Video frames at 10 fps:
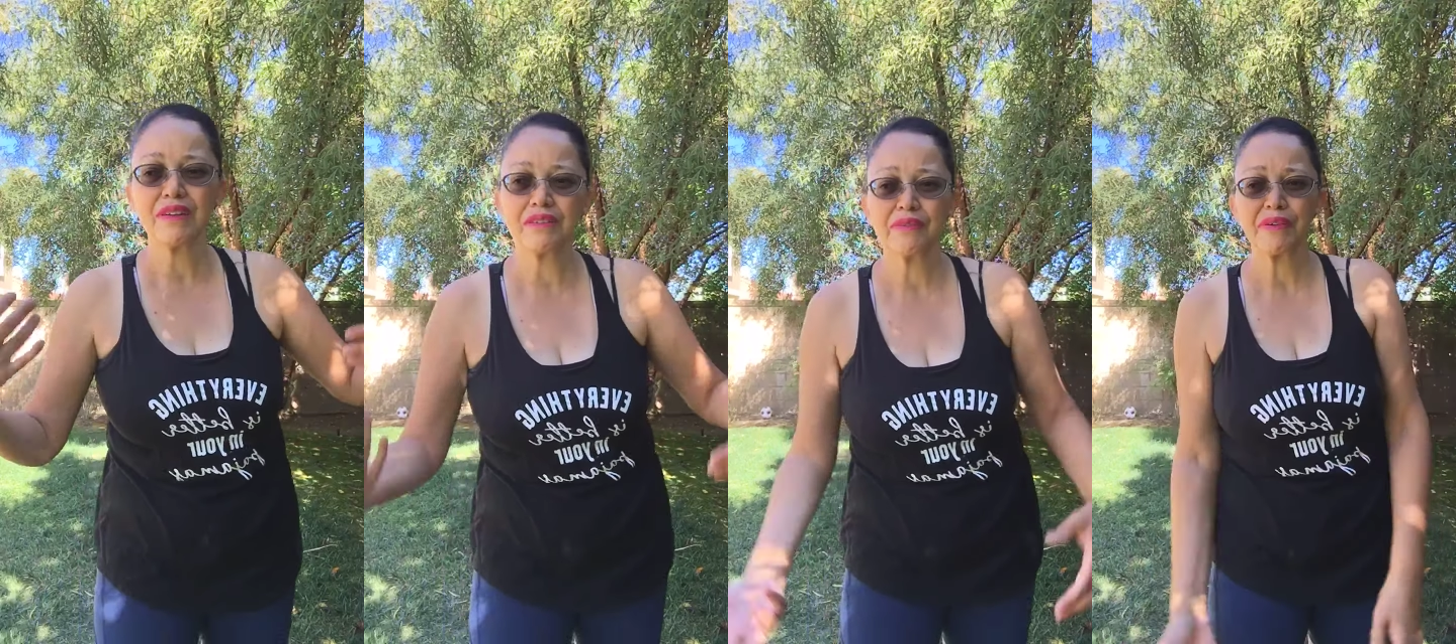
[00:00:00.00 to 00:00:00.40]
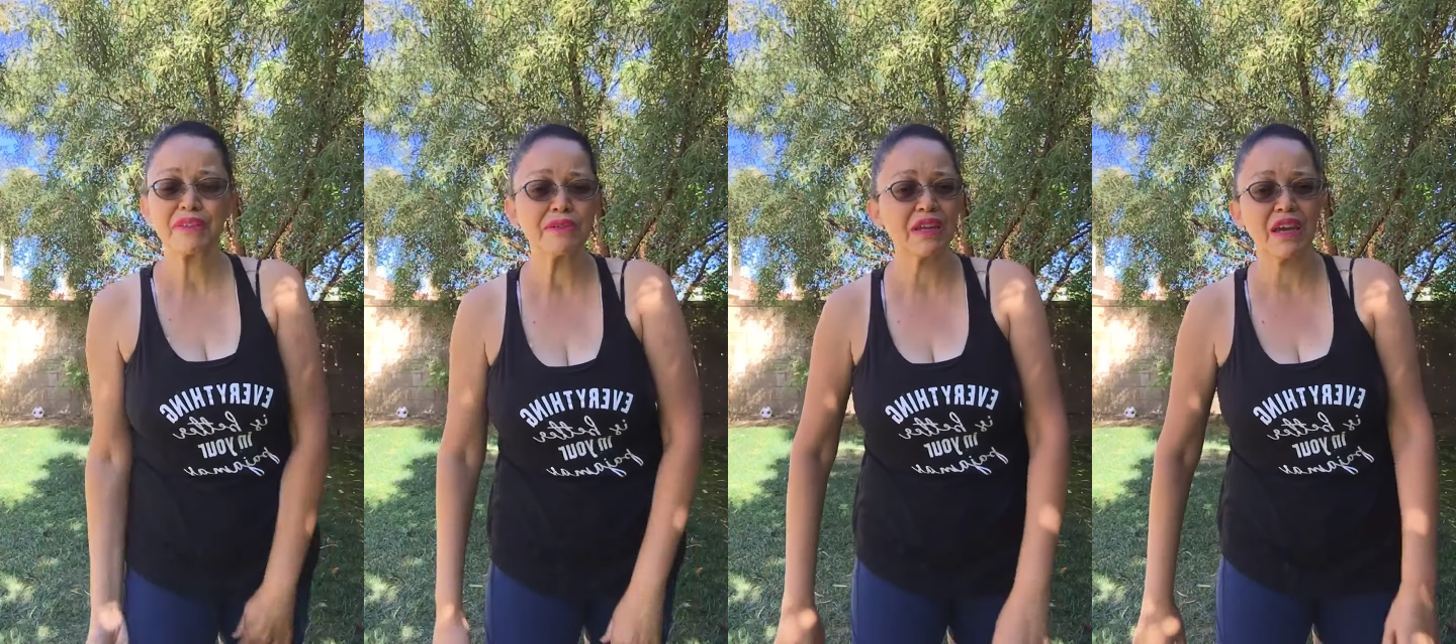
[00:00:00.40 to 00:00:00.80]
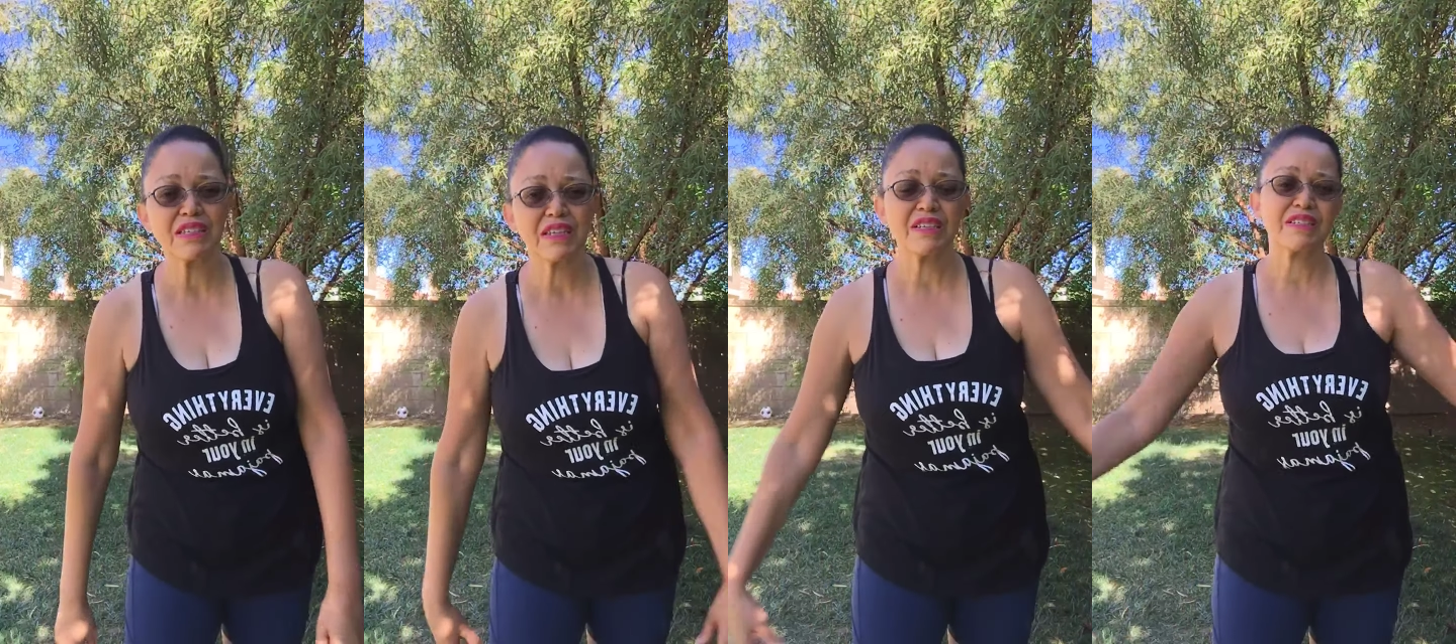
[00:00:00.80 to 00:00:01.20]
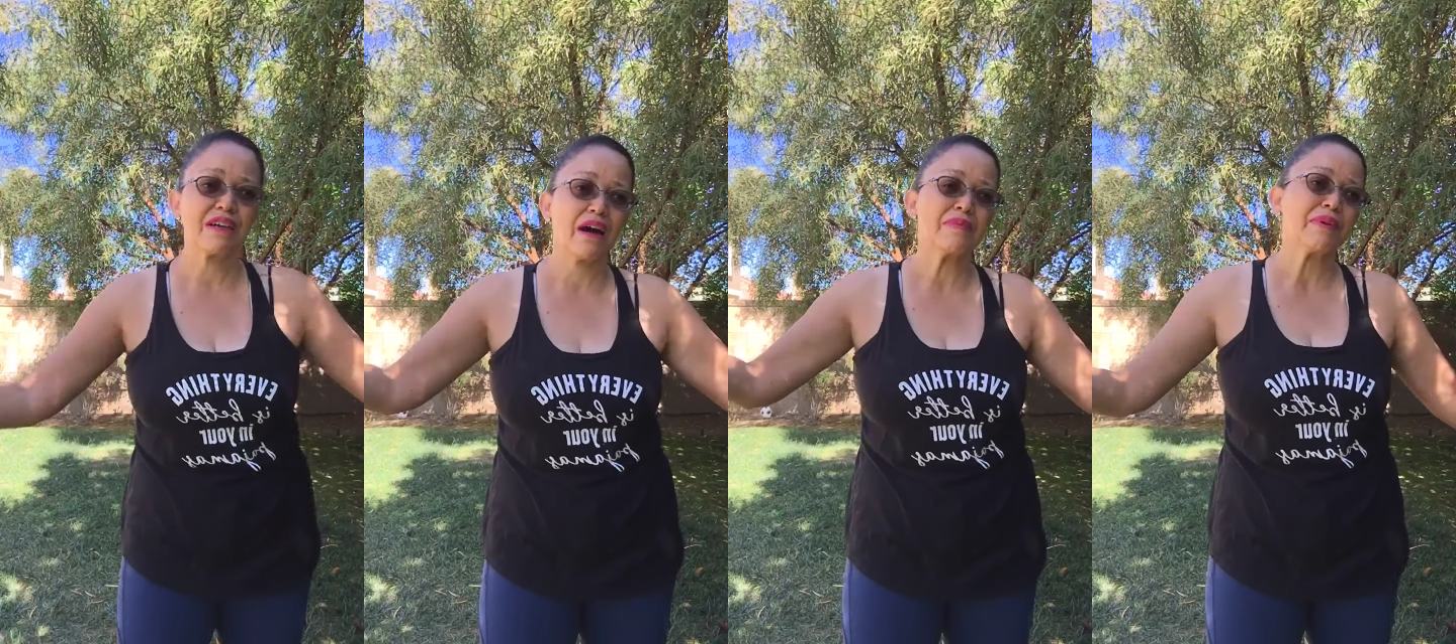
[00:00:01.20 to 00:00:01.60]
do it for two days and I
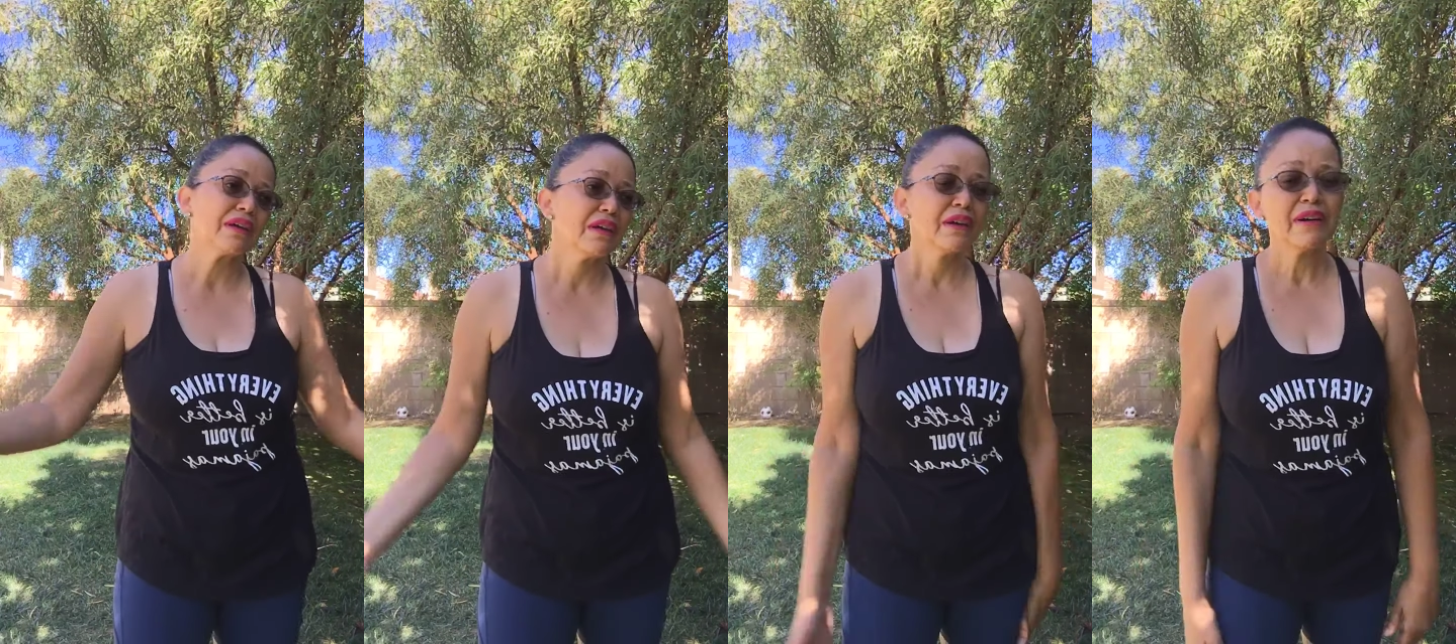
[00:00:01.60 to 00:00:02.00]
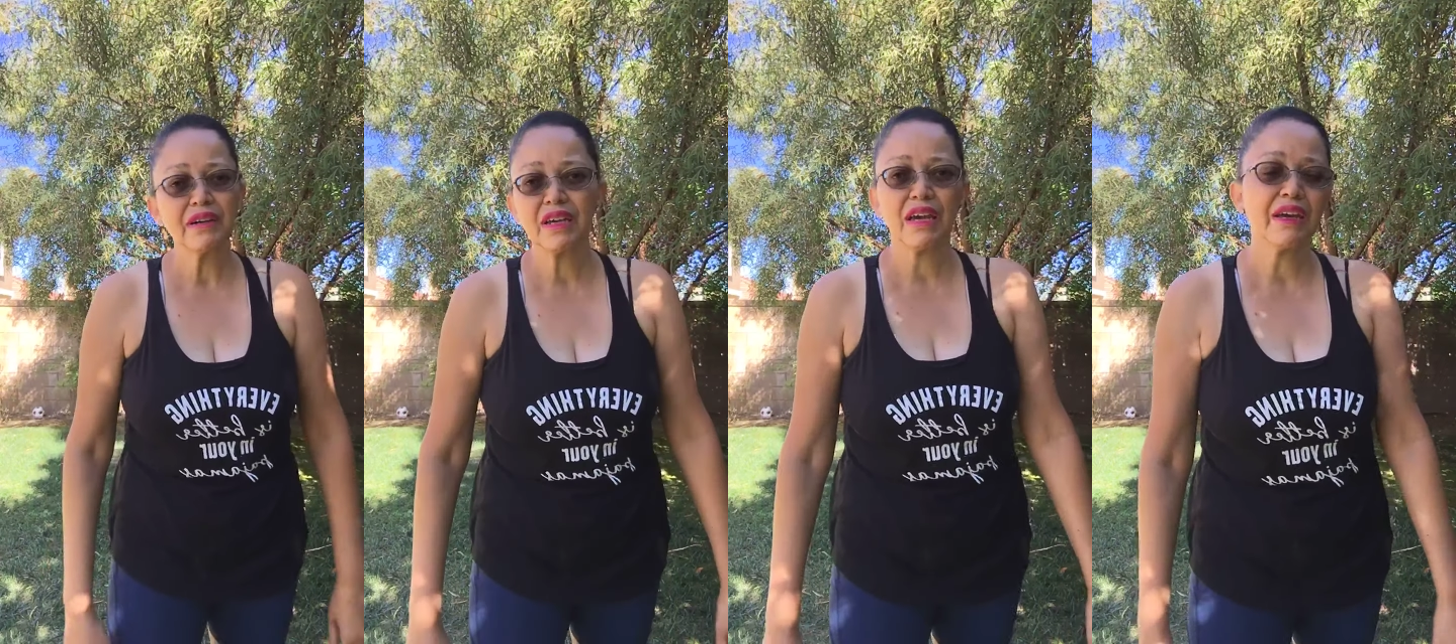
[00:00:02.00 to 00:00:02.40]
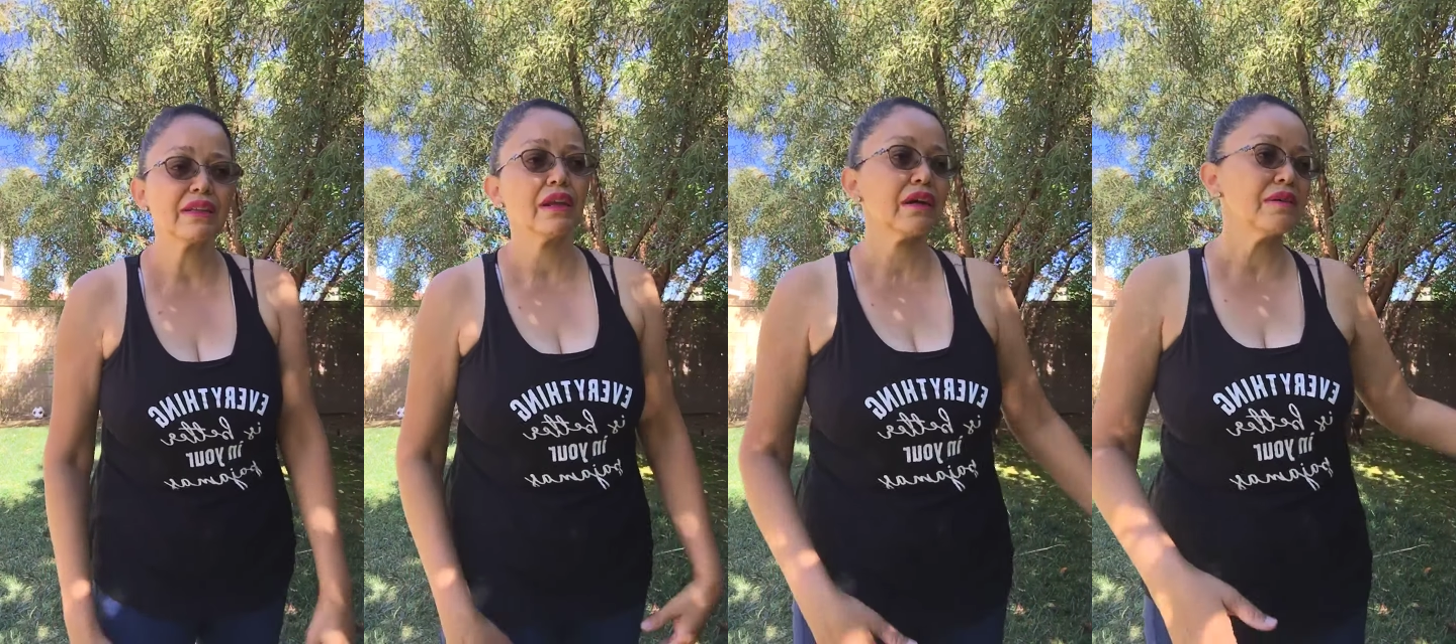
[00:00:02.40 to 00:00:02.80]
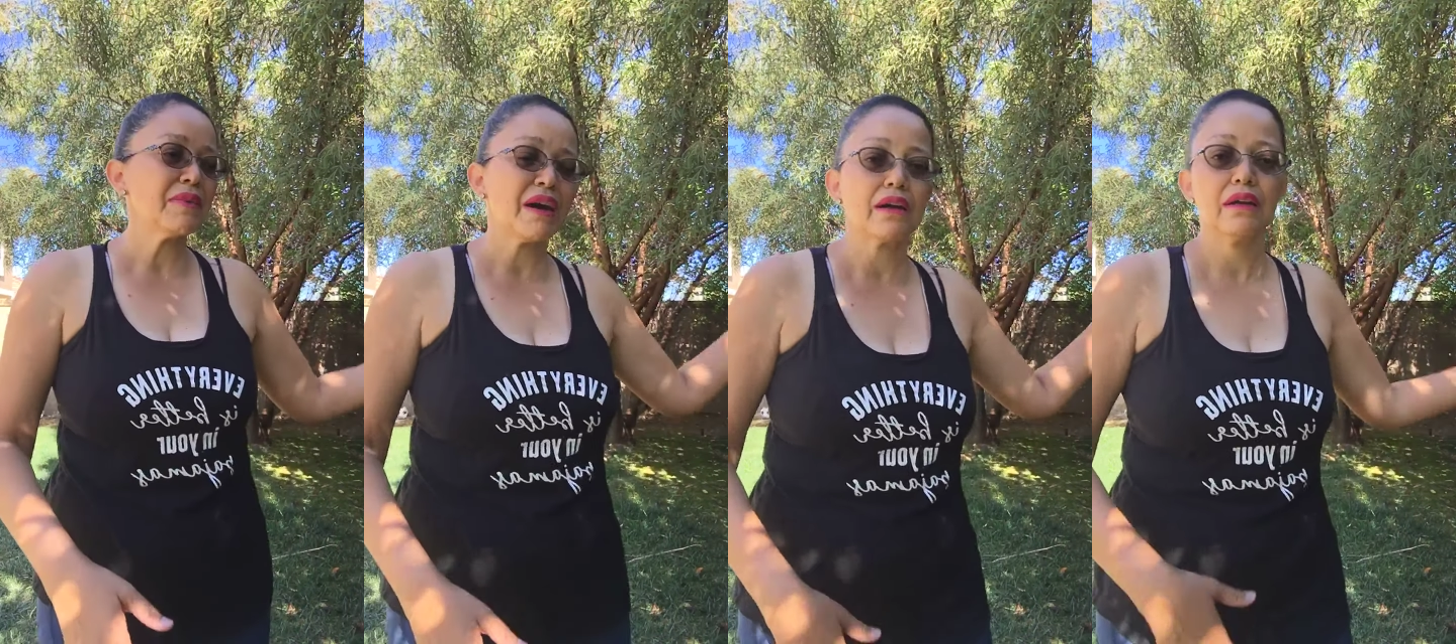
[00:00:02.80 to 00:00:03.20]
stop, okay, and then I come
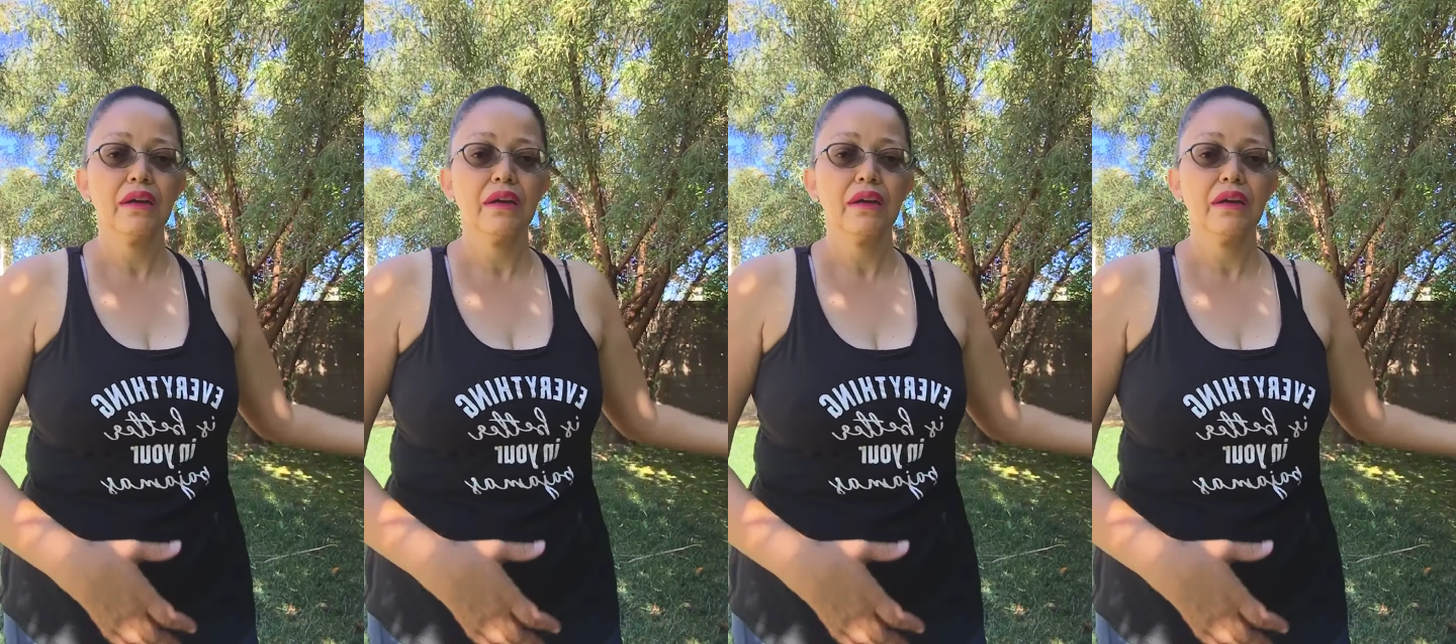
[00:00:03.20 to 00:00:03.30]
back.